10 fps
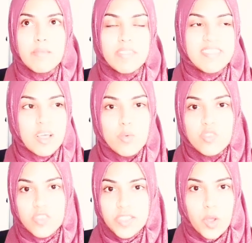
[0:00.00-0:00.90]
But now
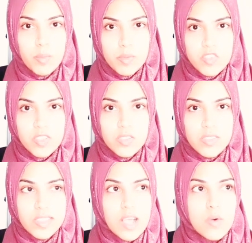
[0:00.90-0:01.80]
it's the opposite.
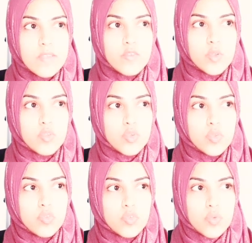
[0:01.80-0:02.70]
Now if you
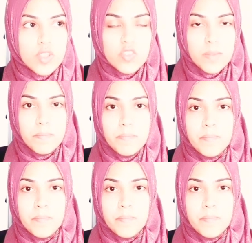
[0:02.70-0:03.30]
choose to dress up,